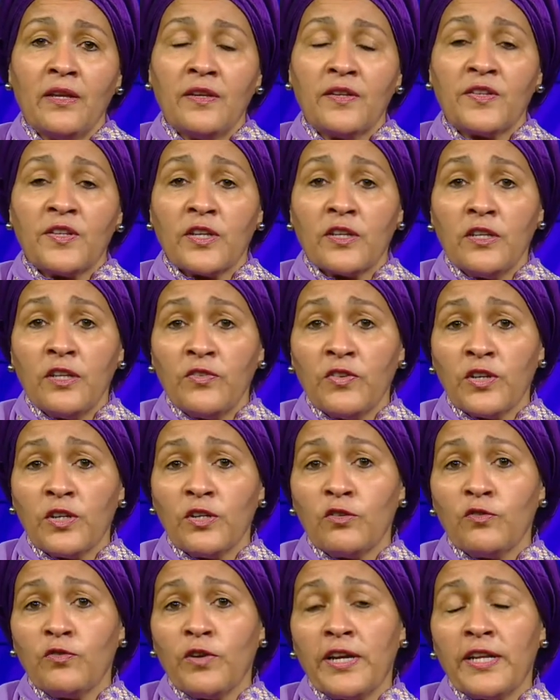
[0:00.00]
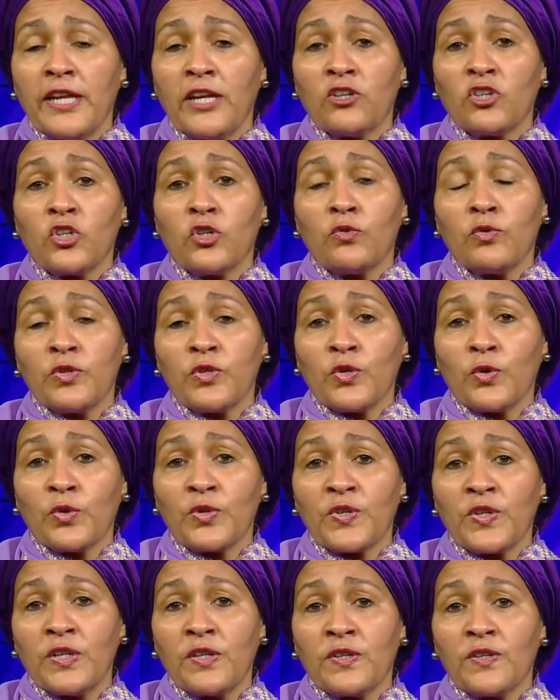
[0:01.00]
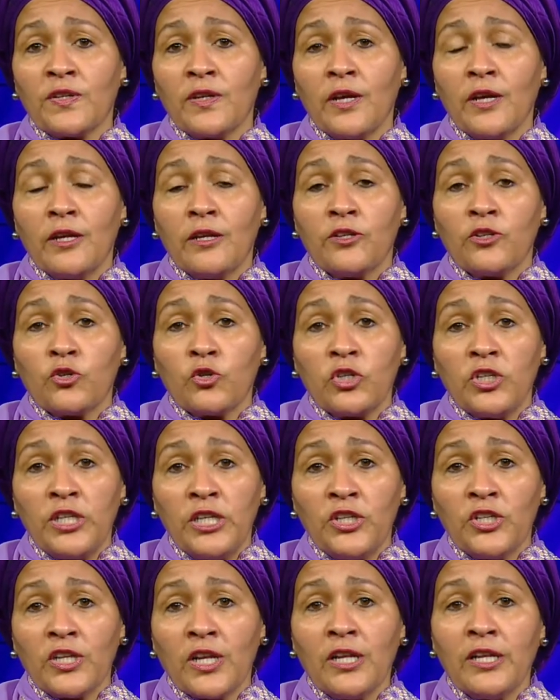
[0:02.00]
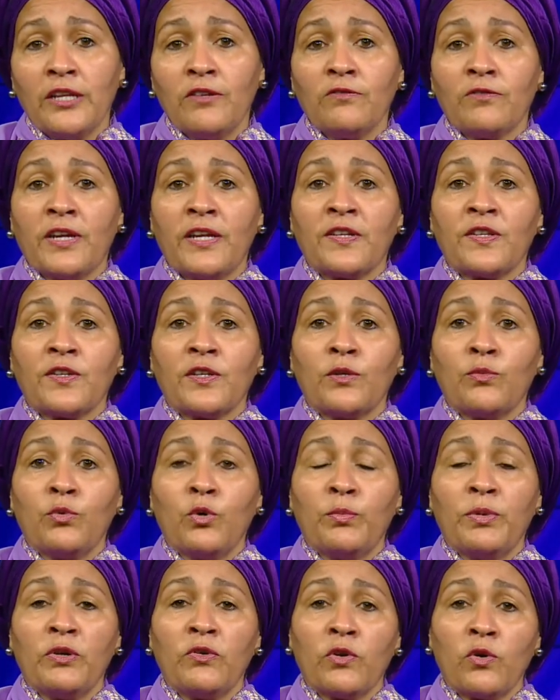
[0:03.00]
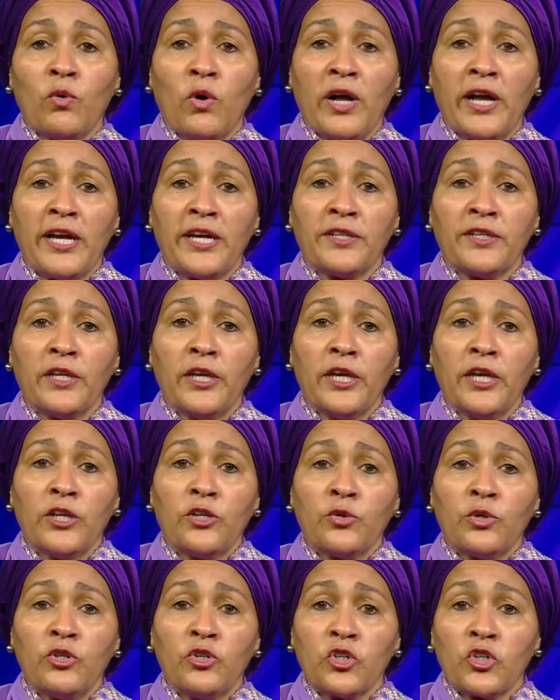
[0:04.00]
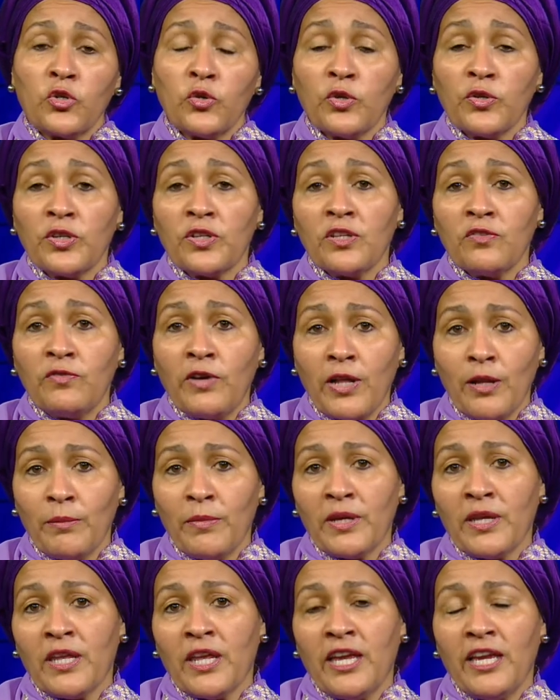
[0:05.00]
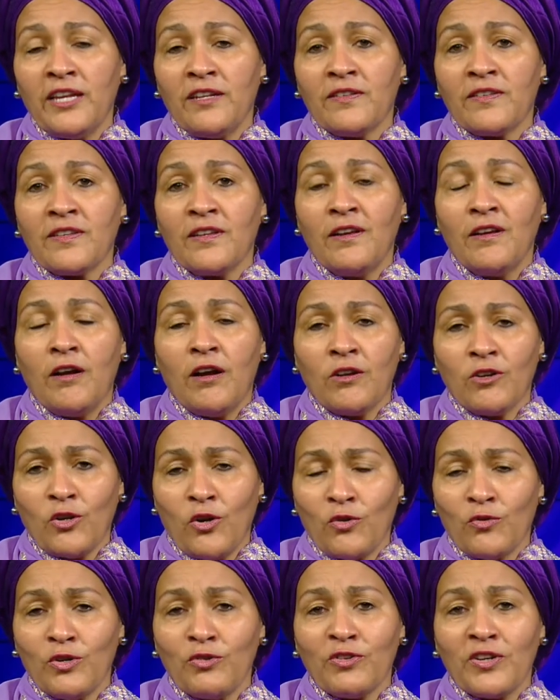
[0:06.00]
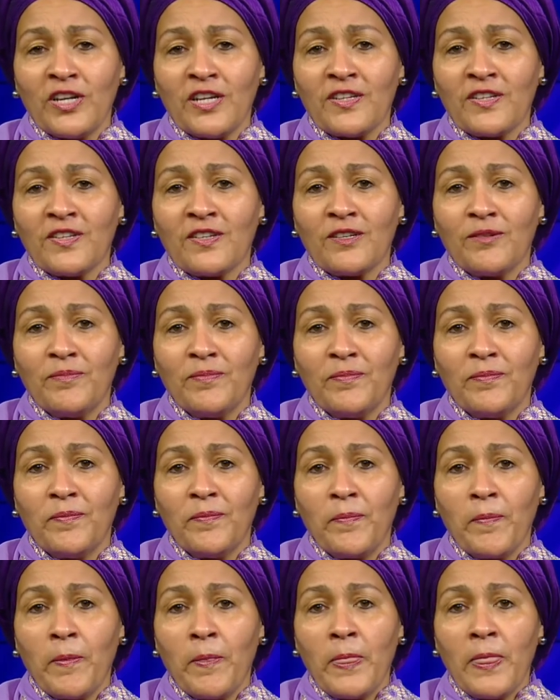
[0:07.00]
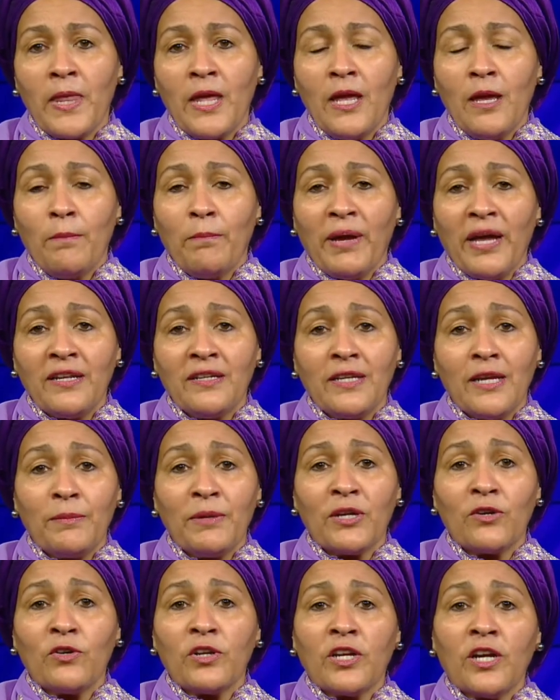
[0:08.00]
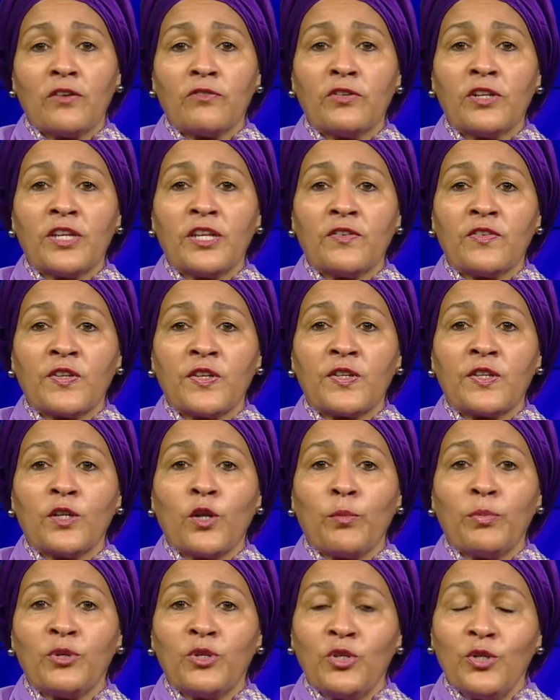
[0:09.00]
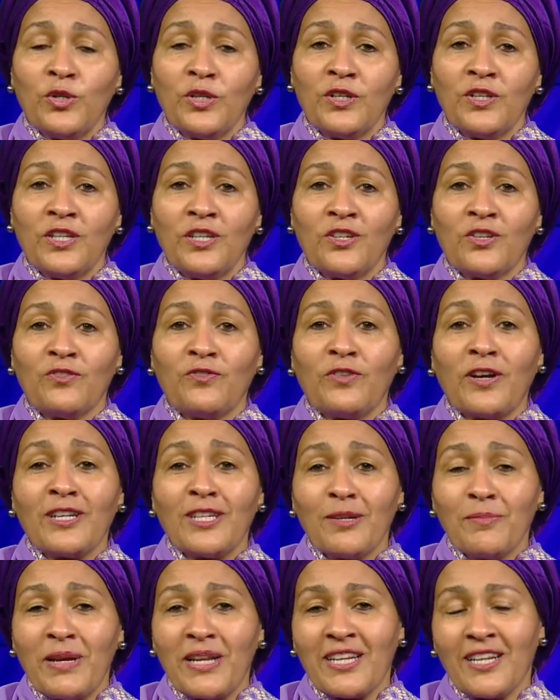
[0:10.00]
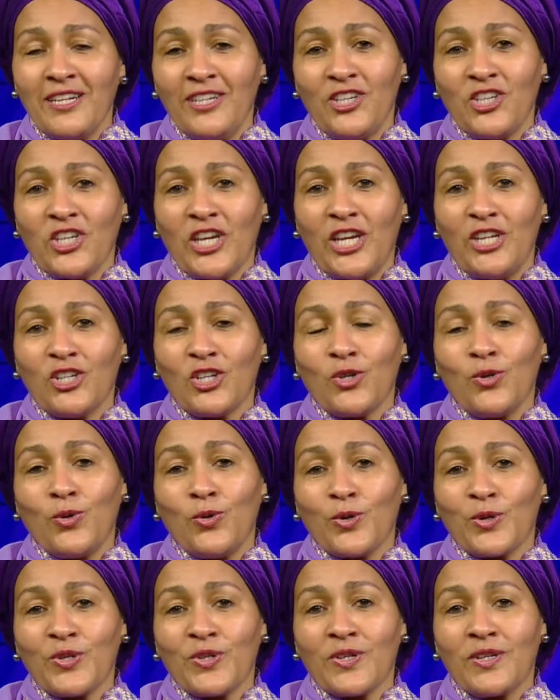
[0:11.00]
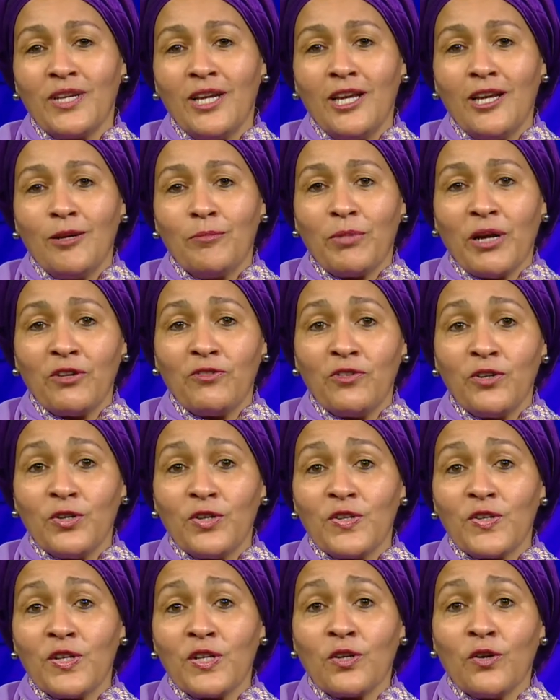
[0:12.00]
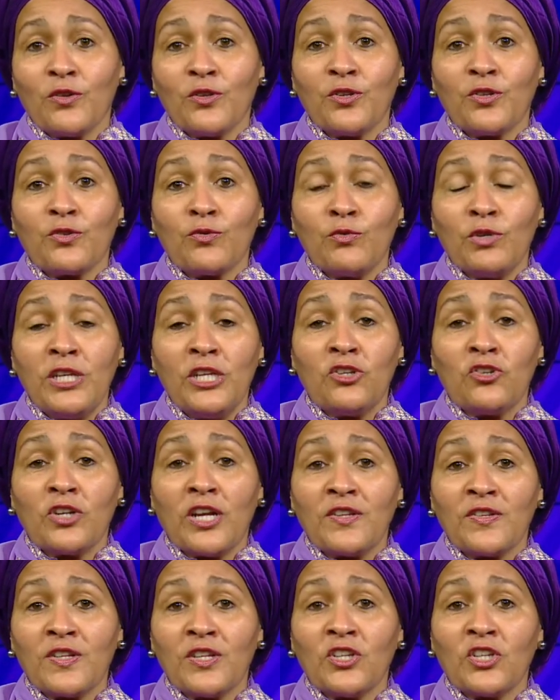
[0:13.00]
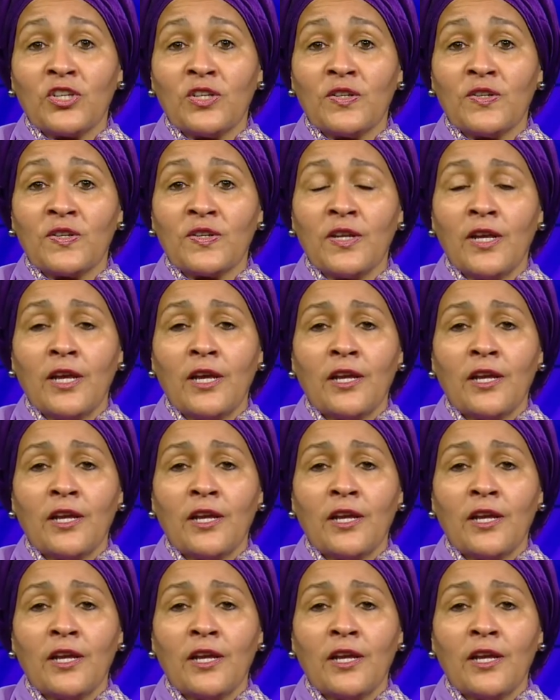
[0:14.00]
Significant financial resources, strategically invested, will be required to ensure that development gains are not reversed. Pandemic recovery gives us an opportunity to fundamentally change course by focusing on three transitions